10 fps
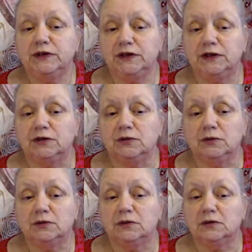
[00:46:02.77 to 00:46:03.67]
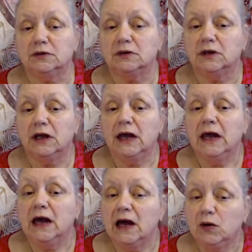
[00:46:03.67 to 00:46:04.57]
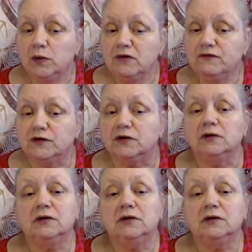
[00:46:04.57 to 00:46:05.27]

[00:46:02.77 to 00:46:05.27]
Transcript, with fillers: you. However,